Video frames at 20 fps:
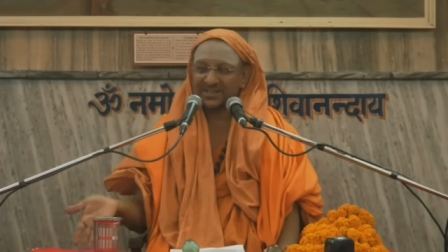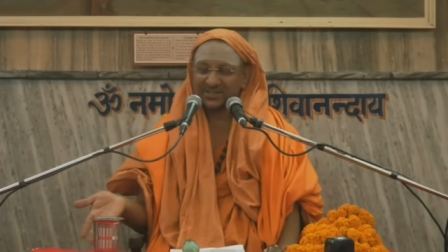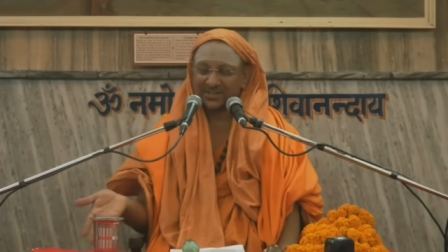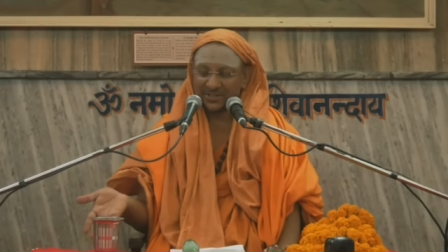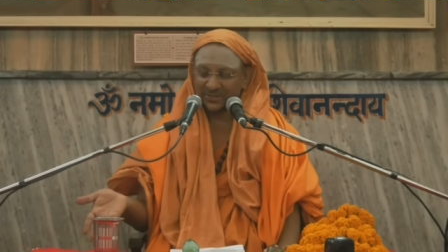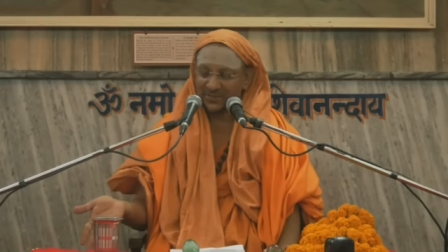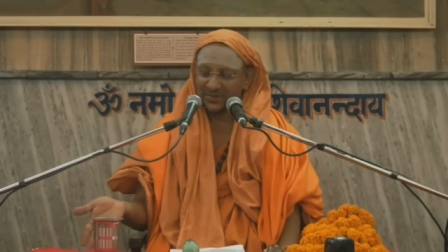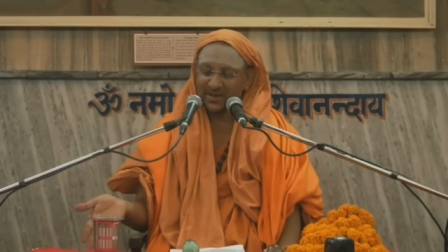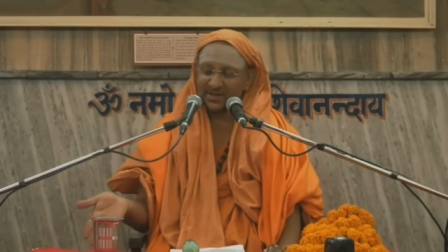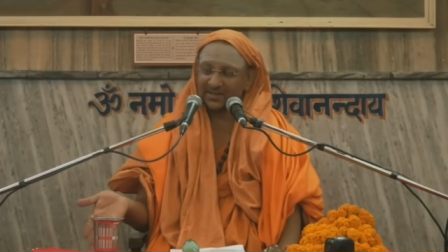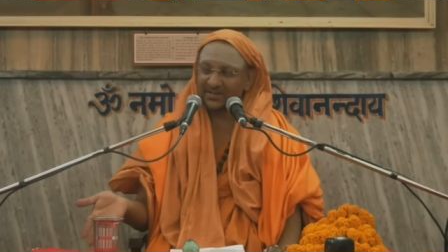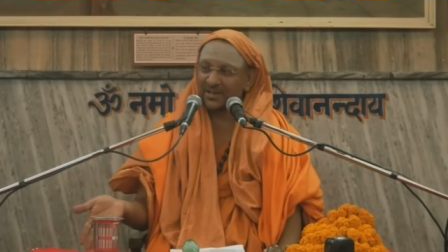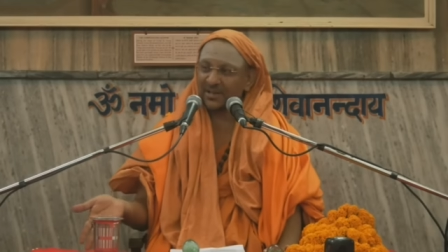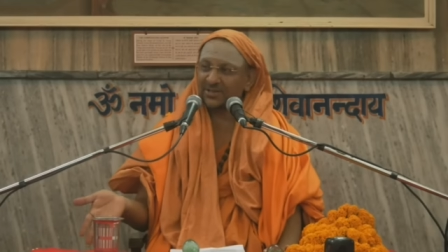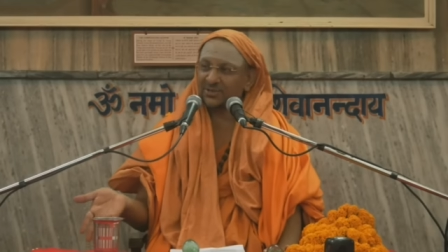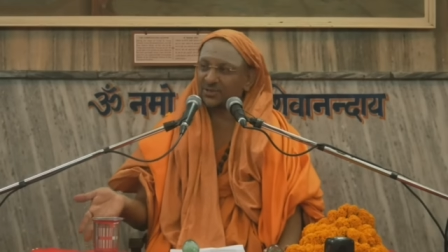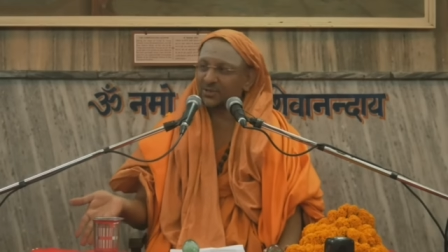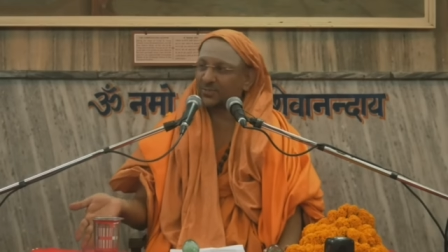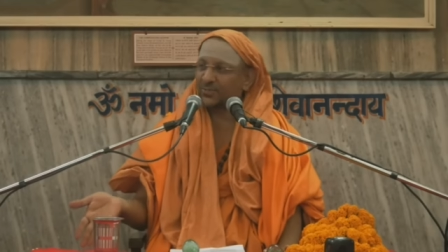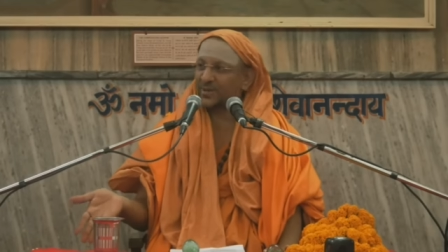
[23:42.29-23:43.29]
Shivananda
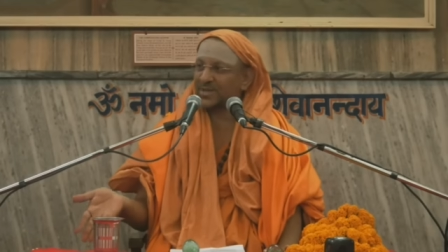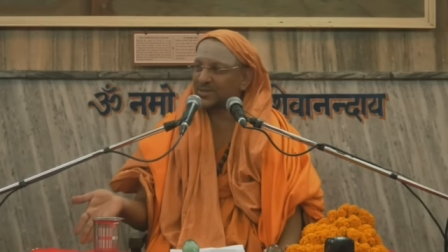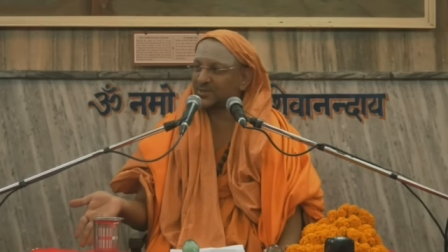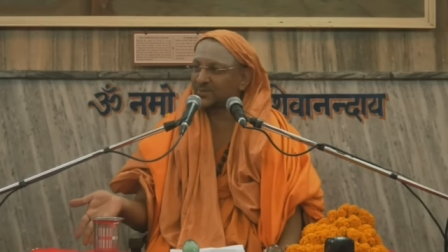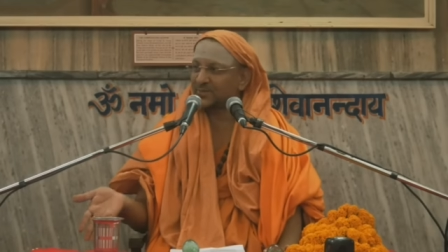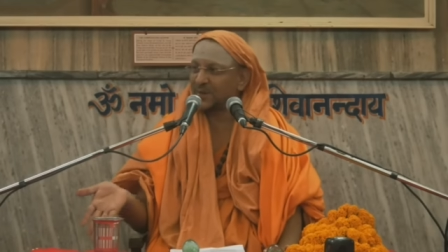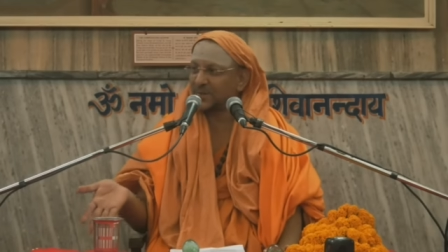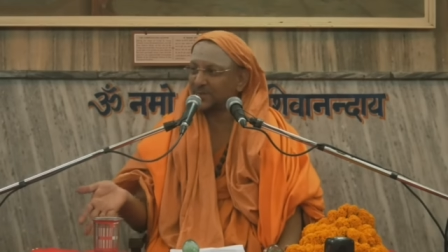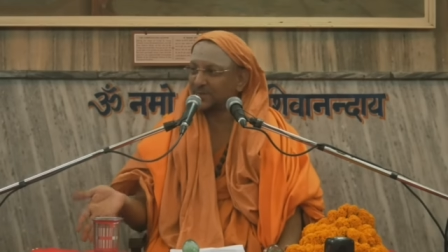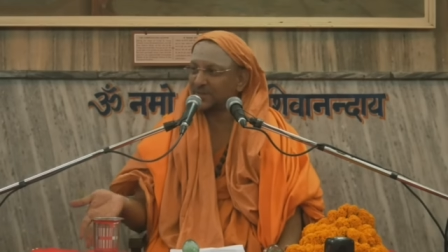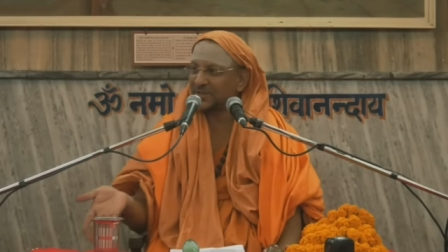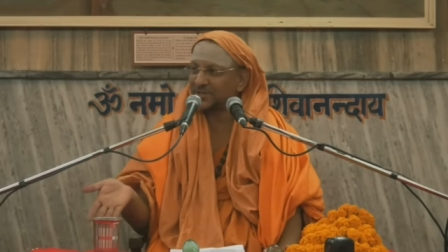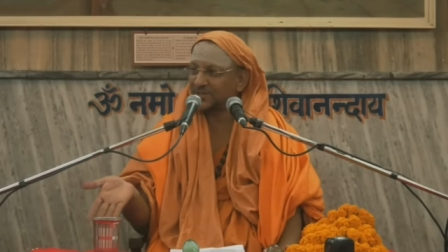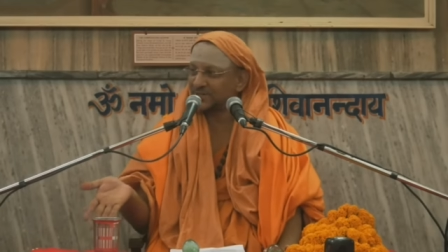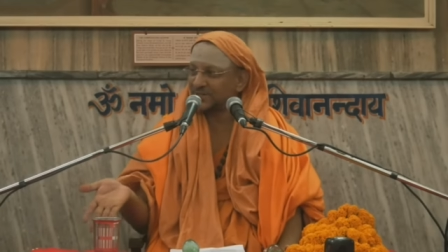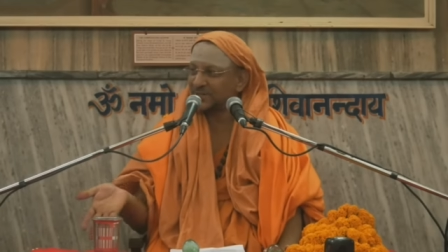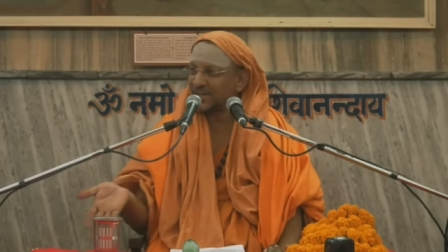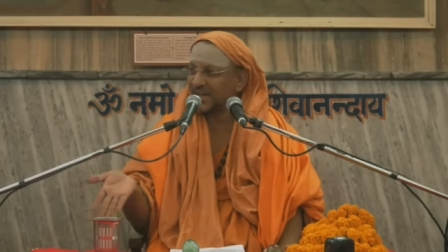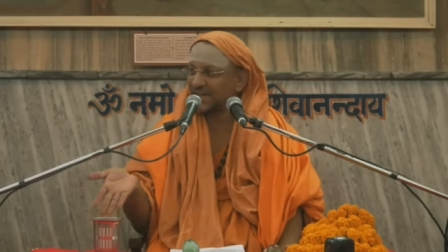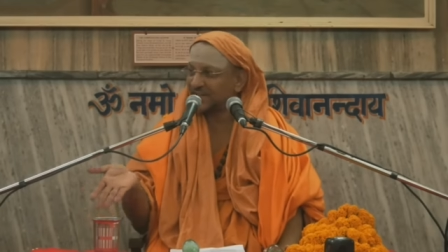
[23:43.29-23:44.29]
Ashram has
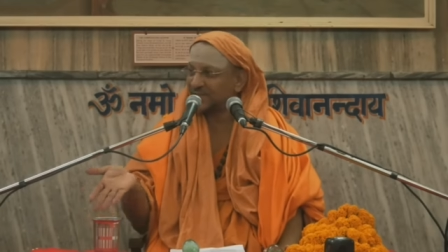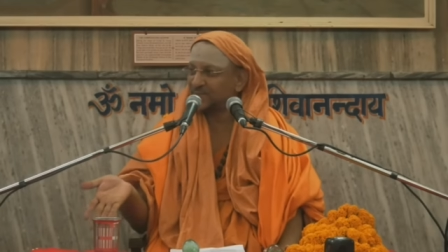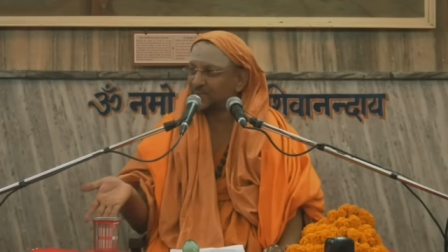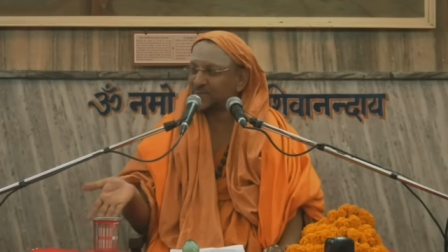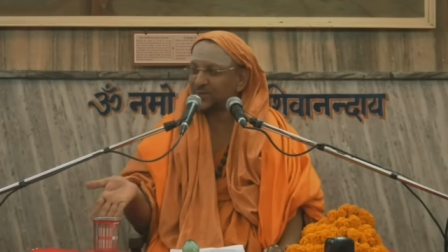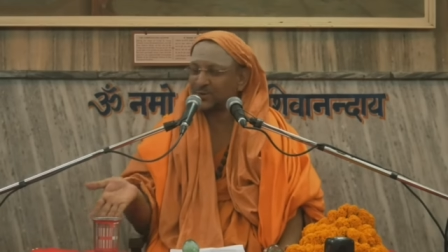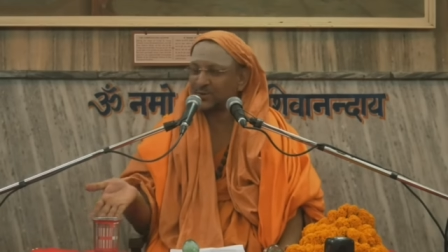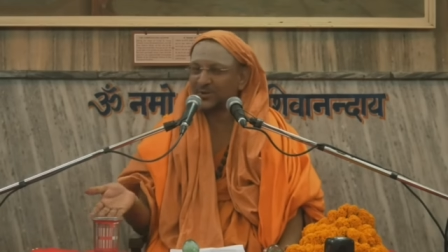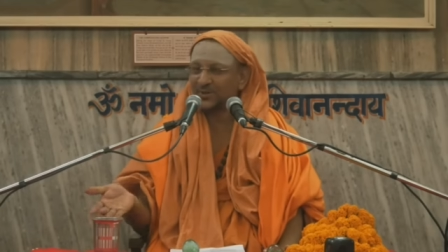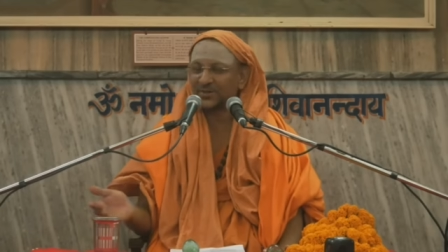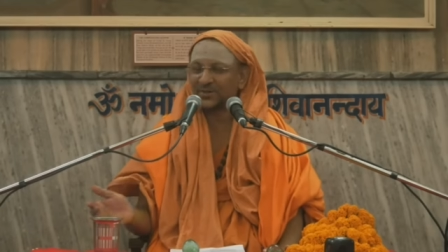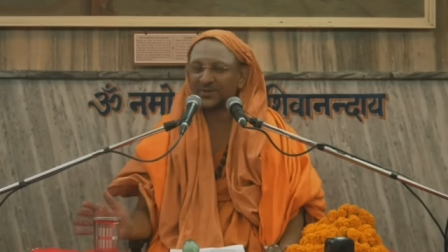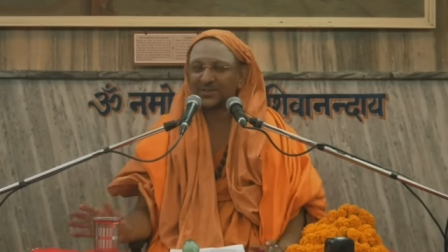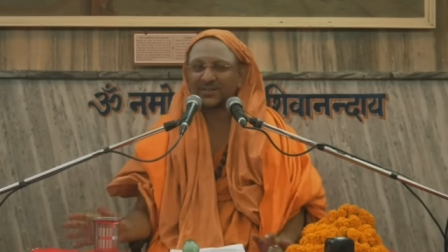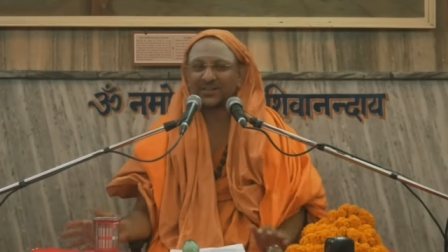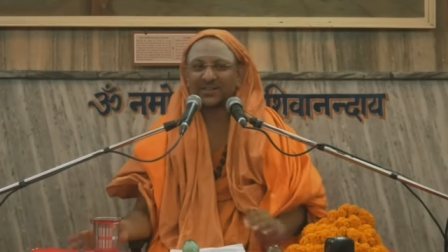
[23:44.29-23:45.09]
published as book.